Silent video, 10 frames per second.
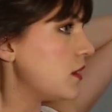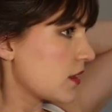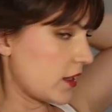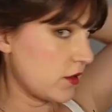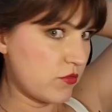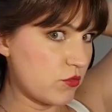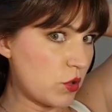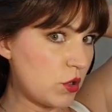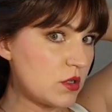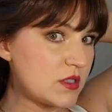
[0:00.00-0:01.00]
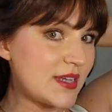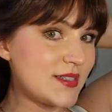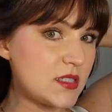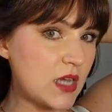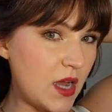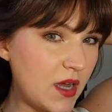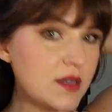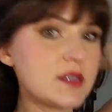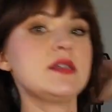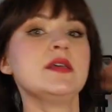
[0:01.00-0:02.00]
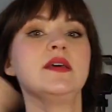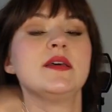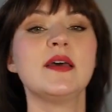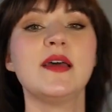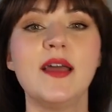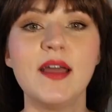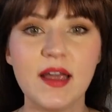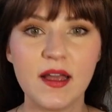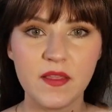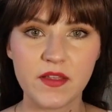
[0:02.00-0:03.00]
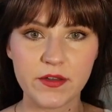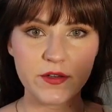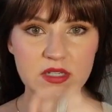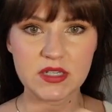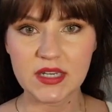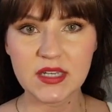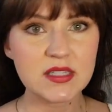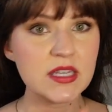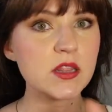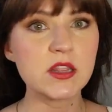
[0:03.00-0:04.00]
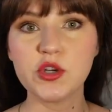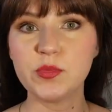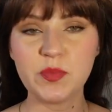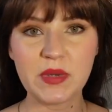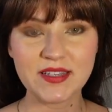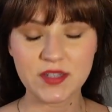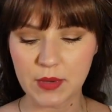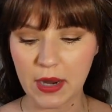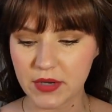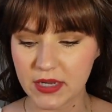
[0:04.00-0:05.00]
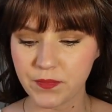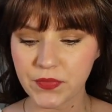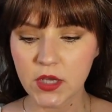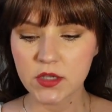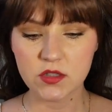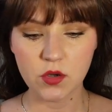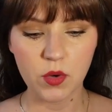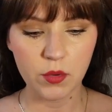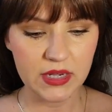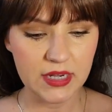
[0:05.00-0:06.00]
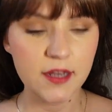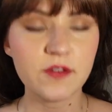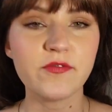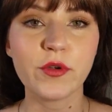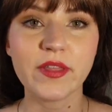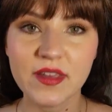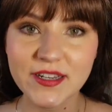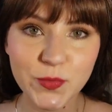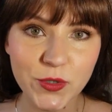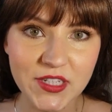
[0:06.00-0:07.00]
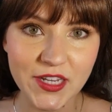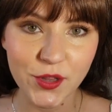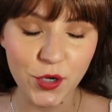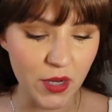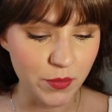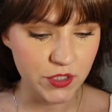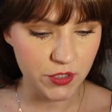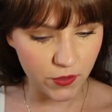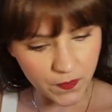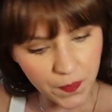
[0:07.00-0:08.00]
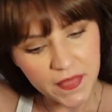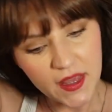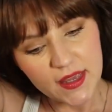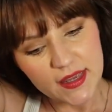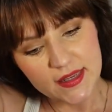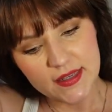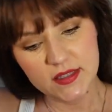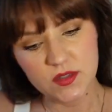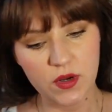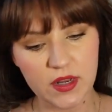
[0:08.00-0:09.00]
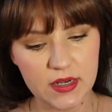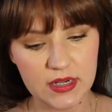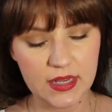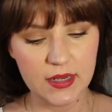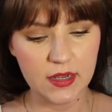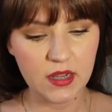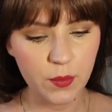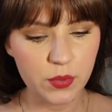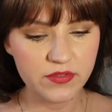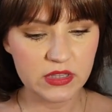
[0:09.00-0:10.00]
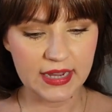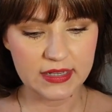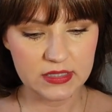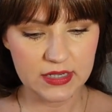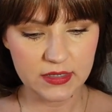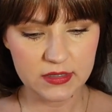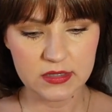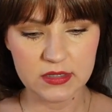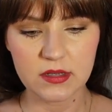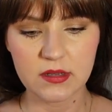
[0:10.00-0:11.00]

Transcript: kind of rolled and tucked, and then there's an easy looped piece around it. So what we need for this particular updo is we're gonna need a couple of elastics